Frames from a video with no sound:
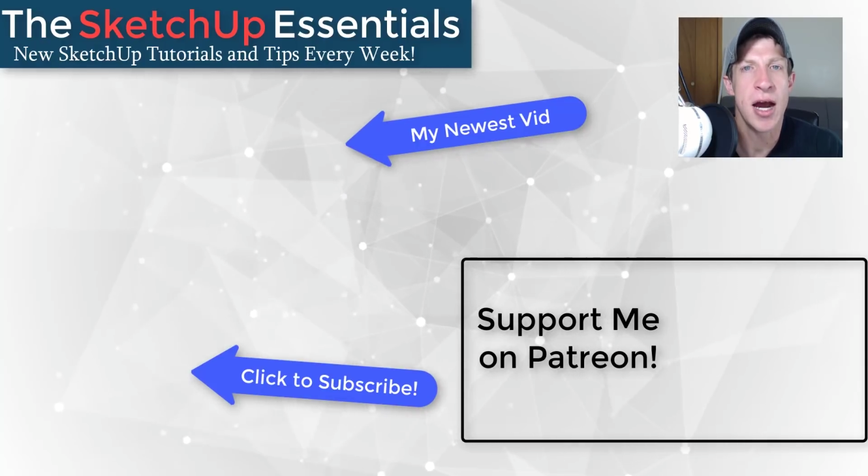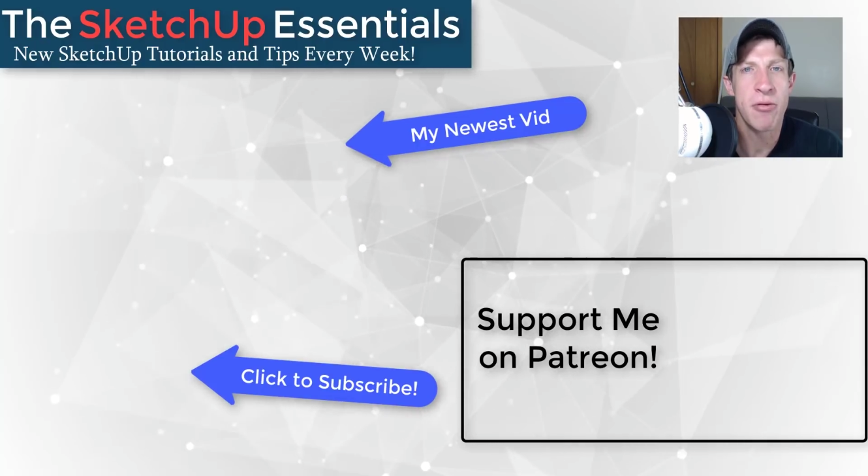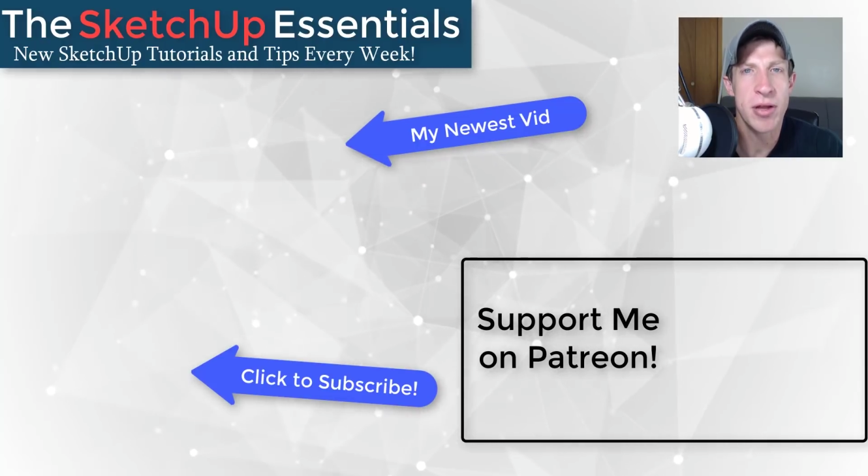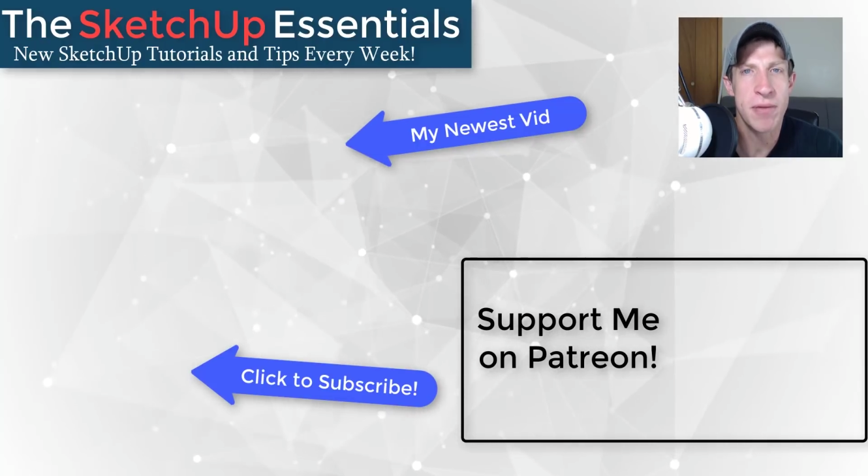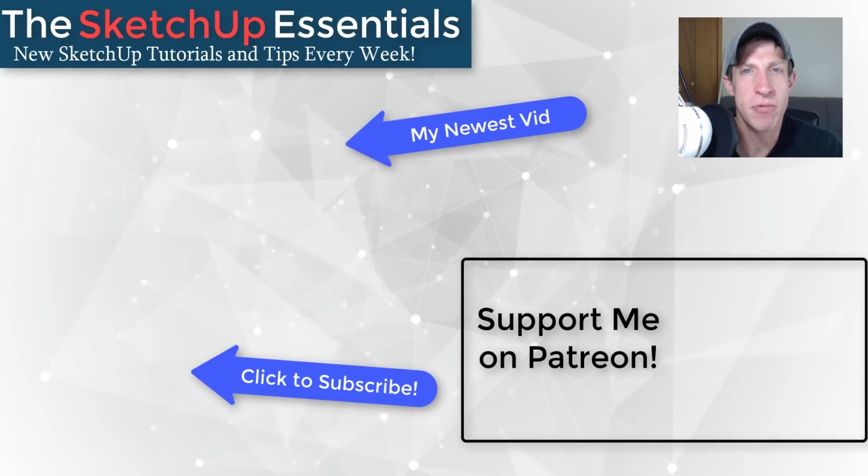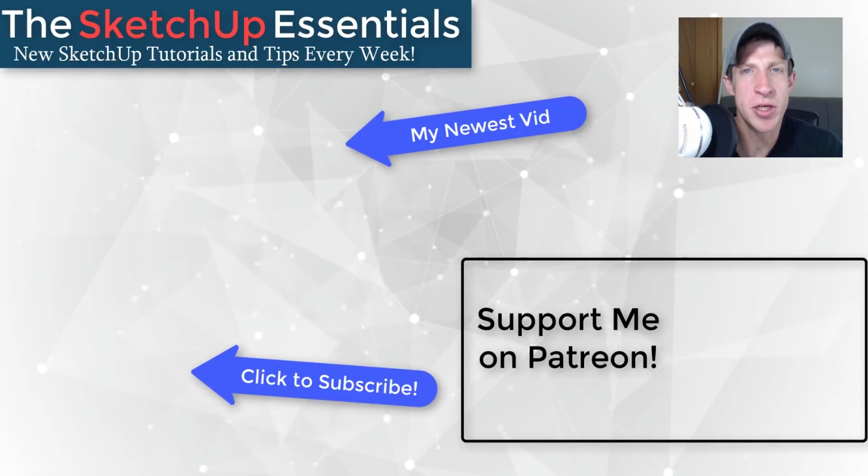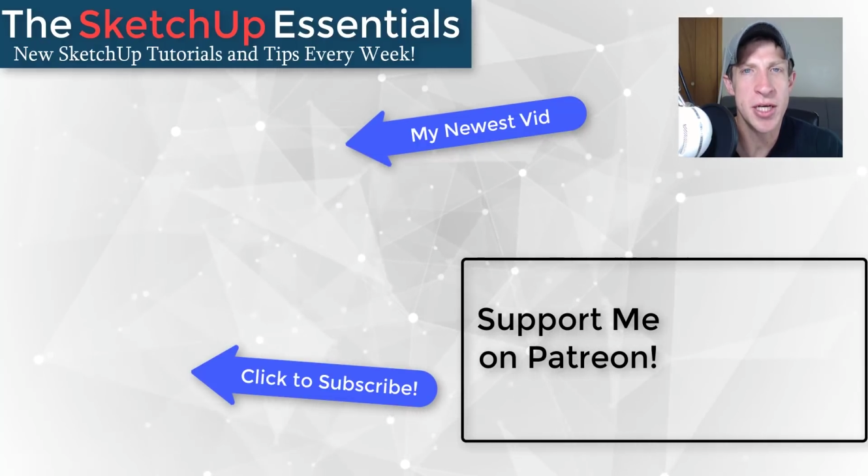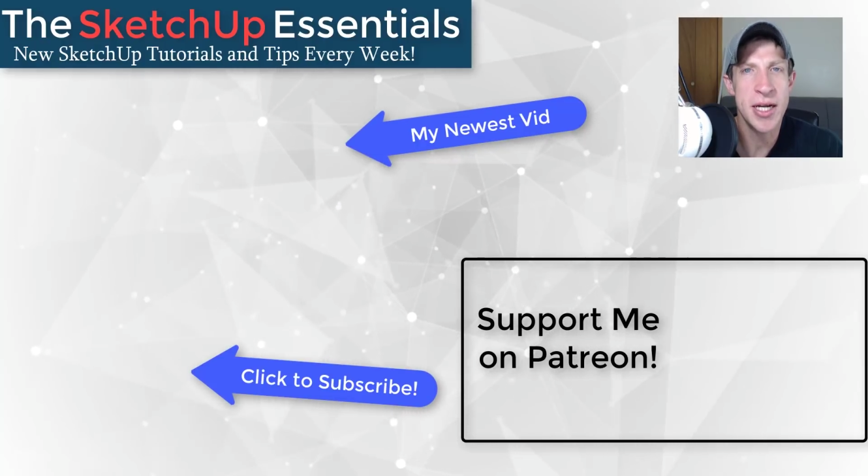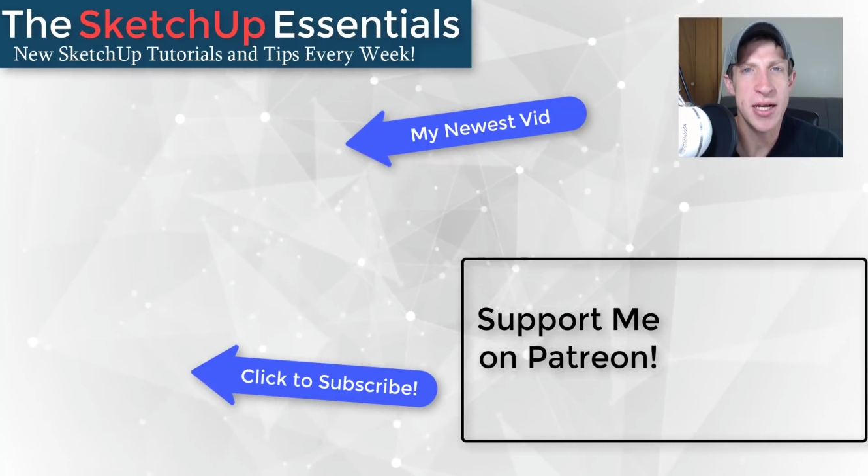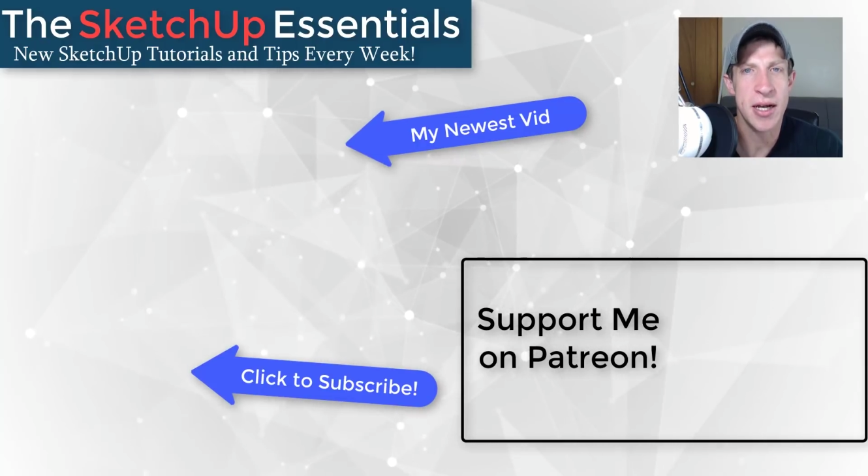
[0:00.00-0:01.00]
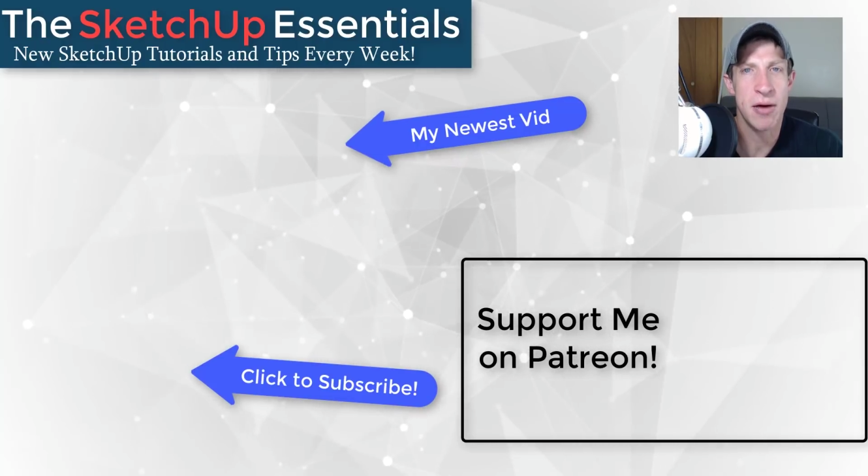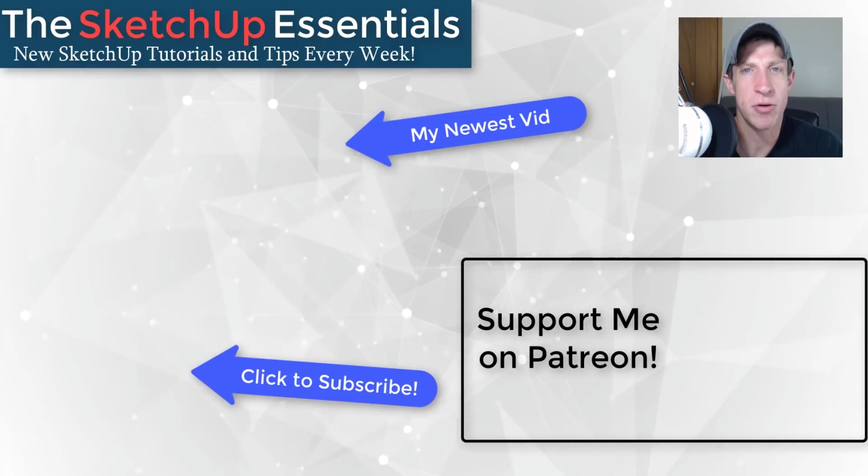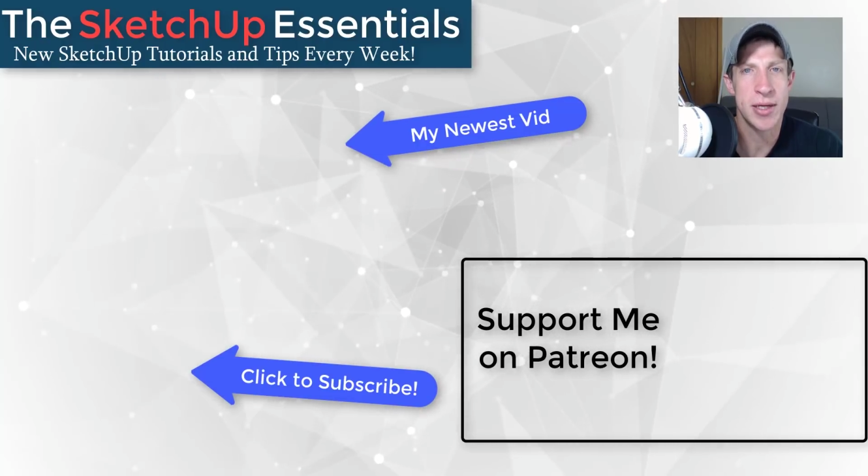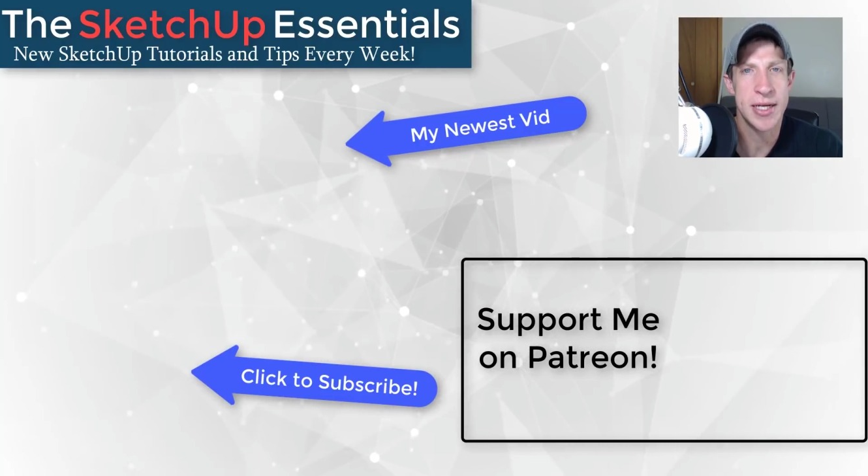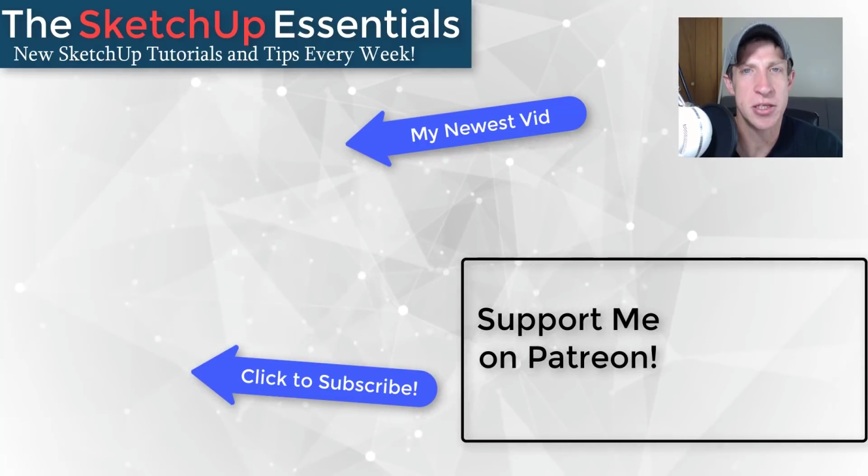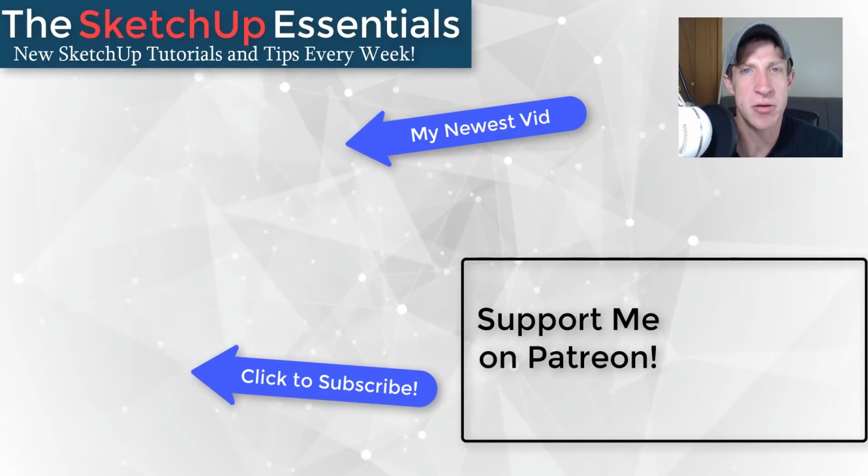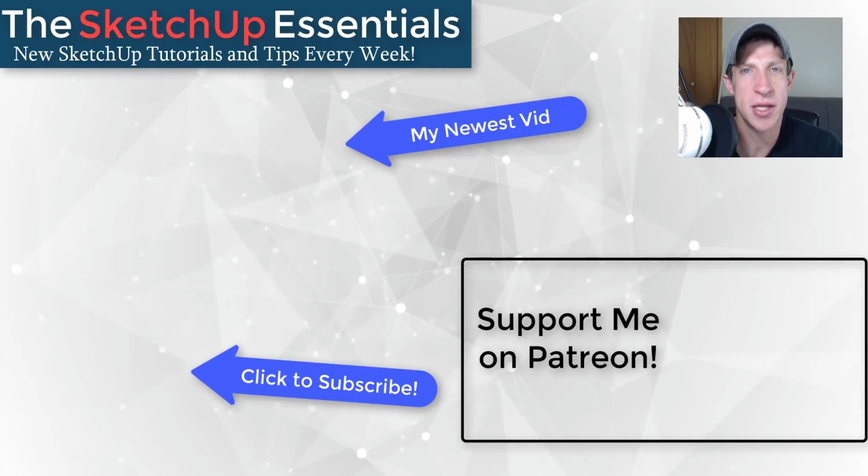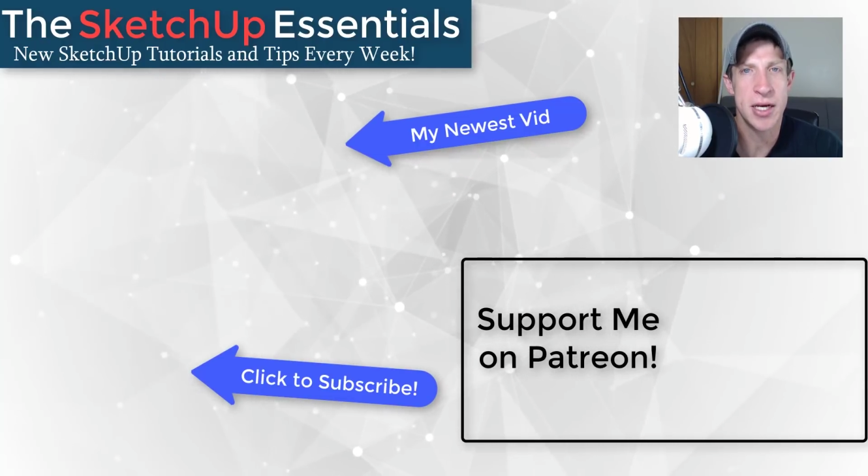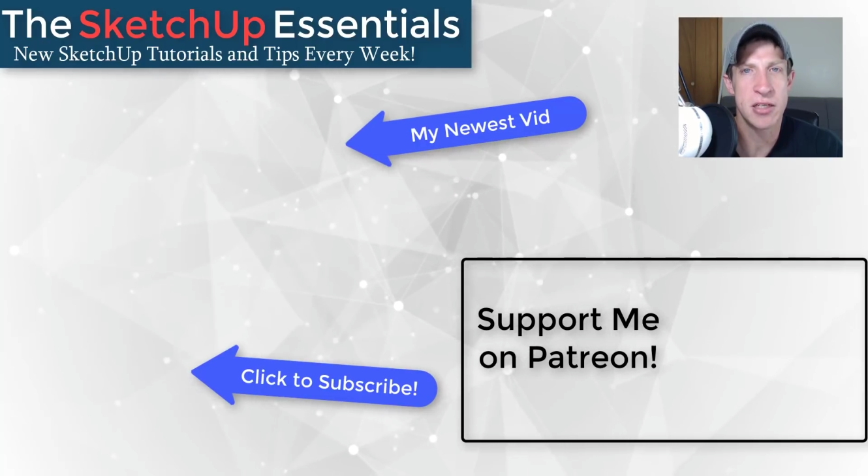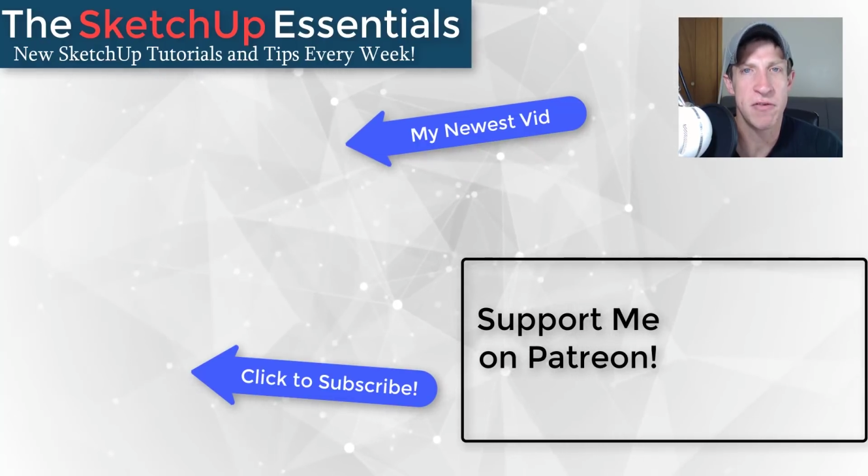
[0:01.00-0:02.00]
I really appreciate it, and I will catch you
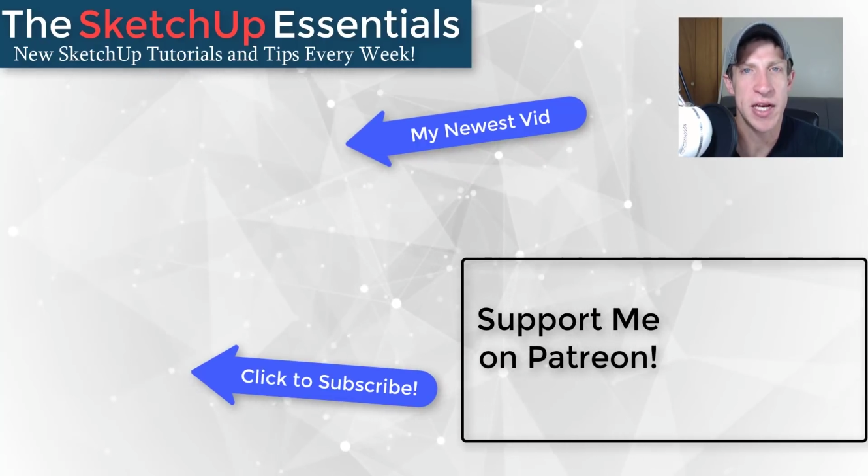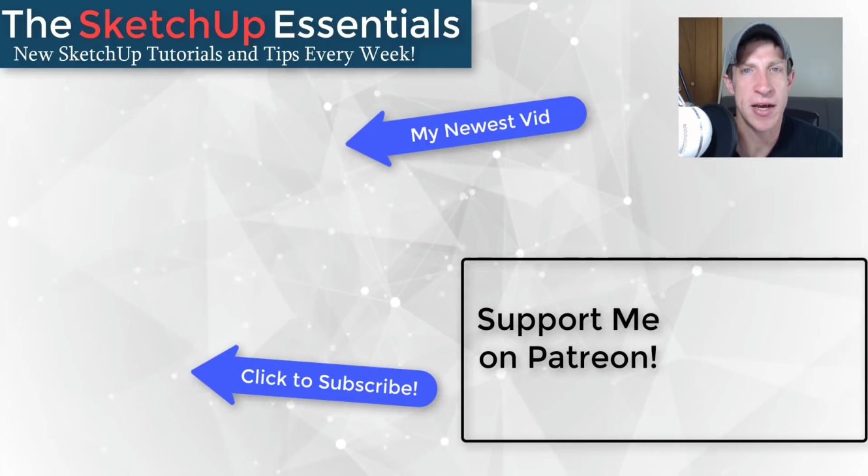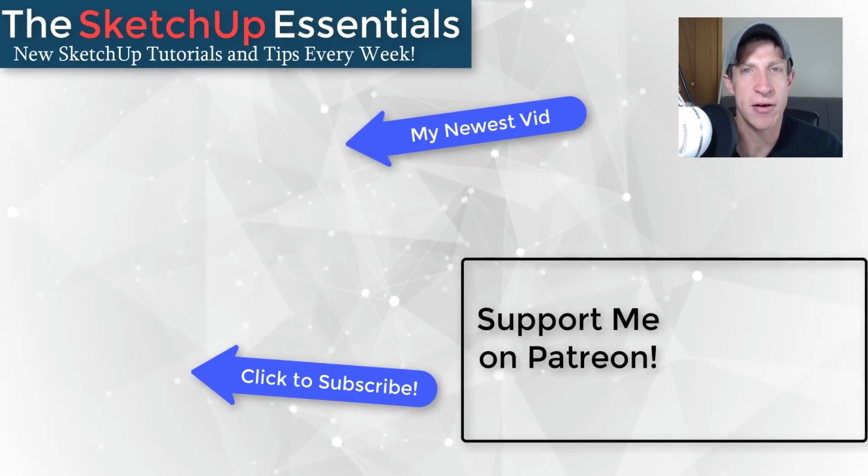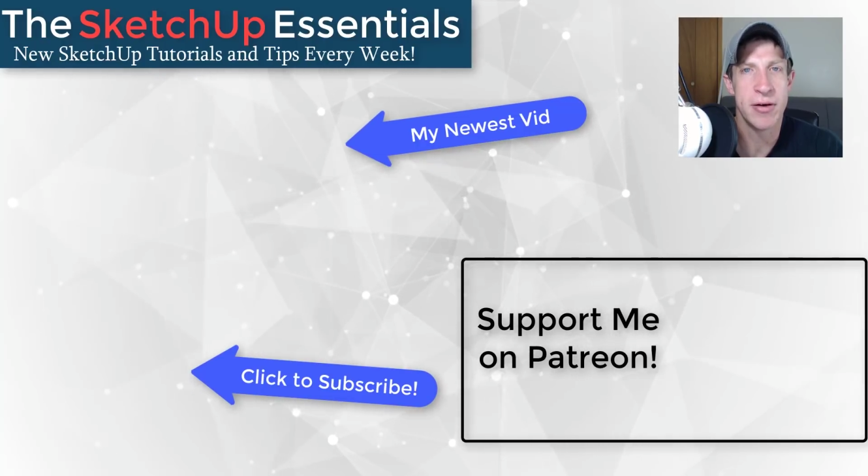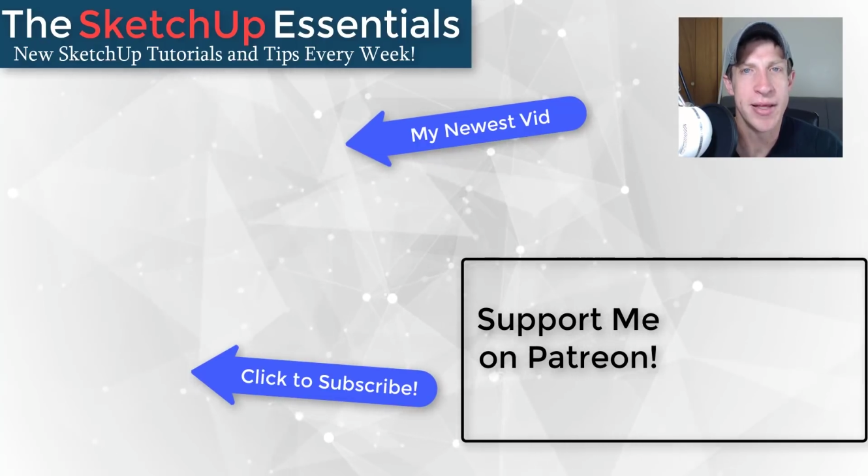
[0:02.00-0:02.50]
in the next video.